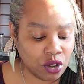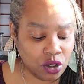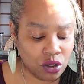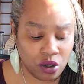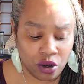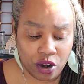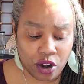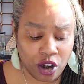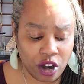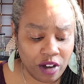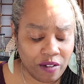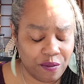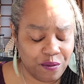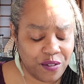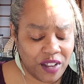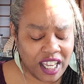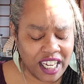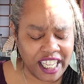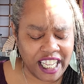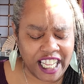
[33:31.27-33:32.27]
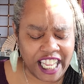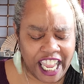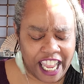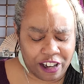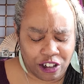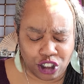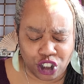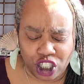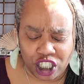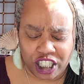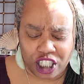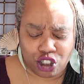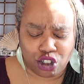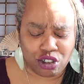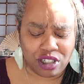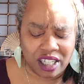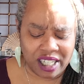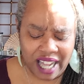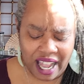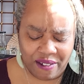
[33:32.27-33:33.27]
you're feeling an energy that you
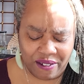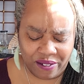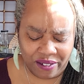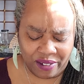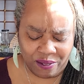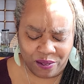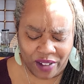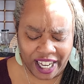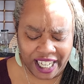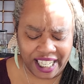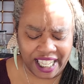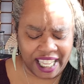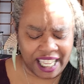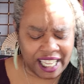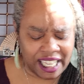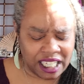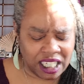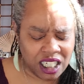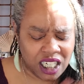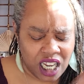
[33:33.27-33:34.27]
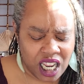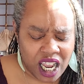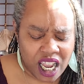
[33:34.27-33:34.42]
did not invite in